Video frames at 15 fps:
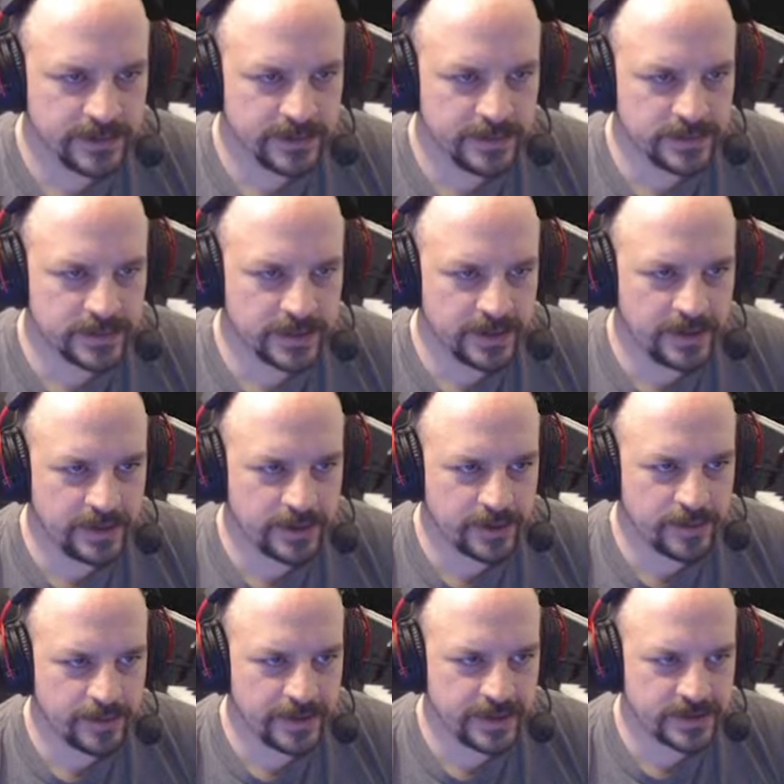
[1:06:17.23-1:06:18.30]
Use a cleaner
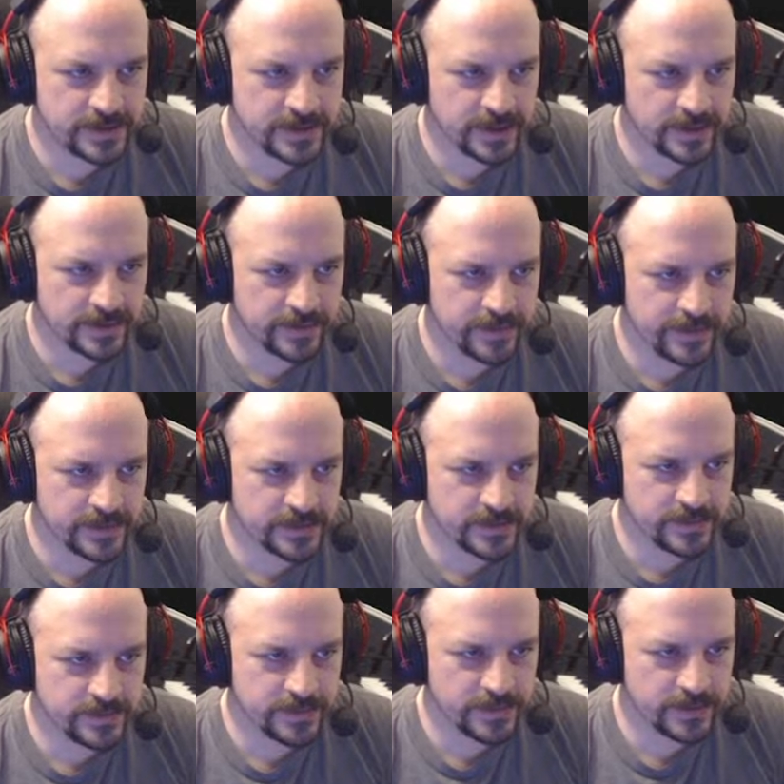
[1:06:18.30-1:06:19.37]
termination
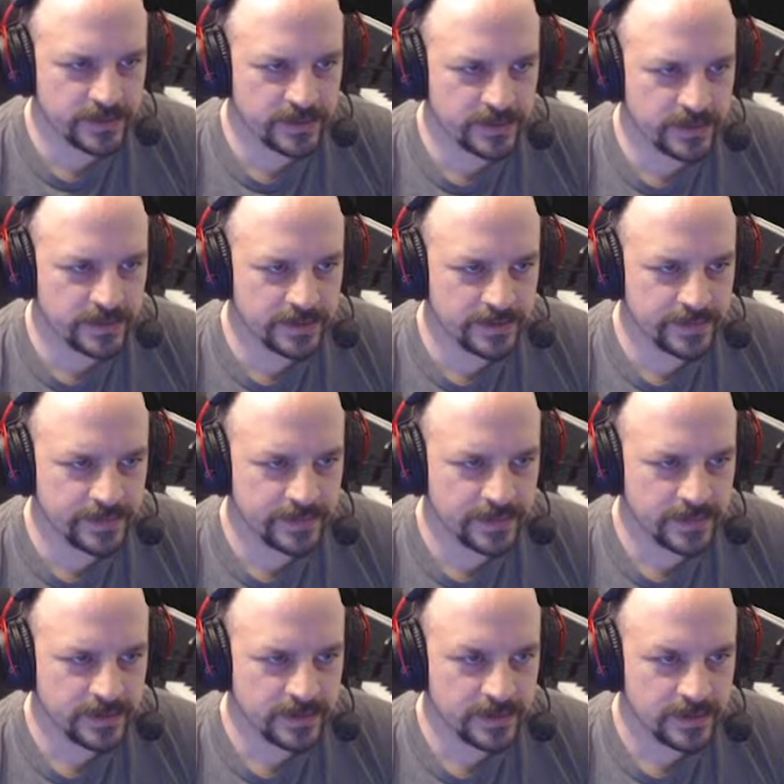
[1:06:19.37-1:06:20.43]
calculation for the...
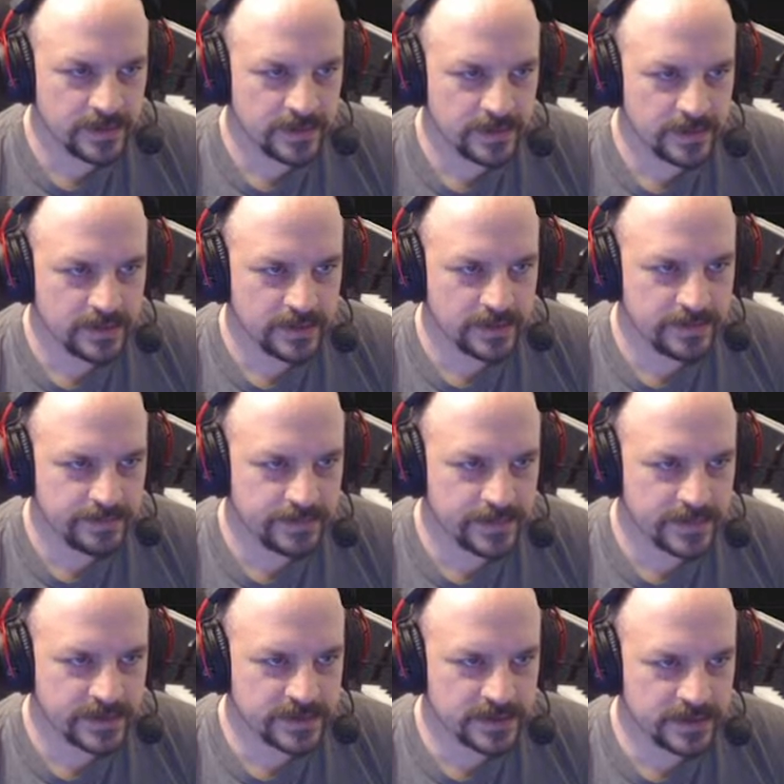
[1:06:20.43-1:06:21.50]
No,
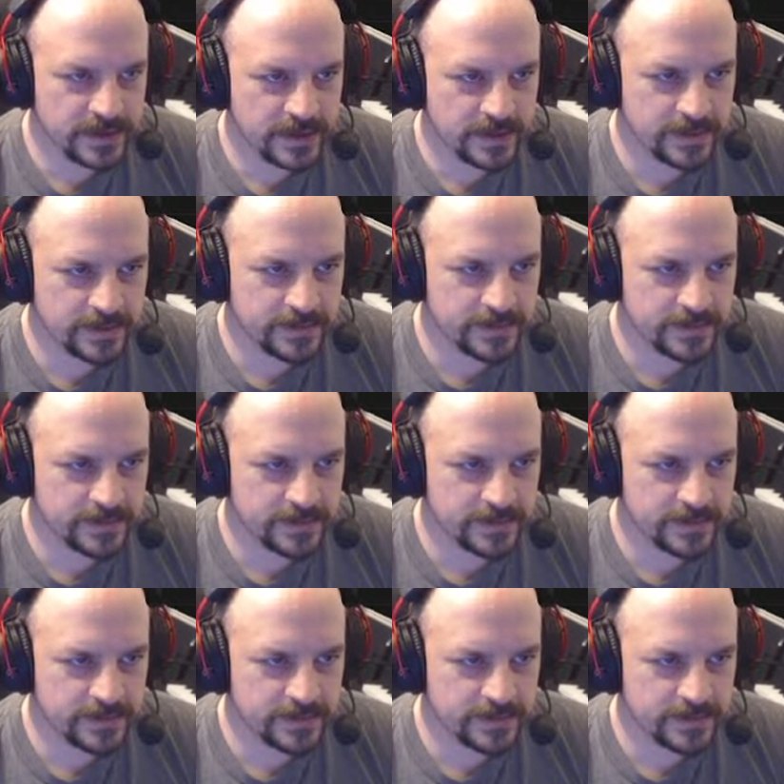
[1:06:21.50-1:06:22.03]
doesn't need it.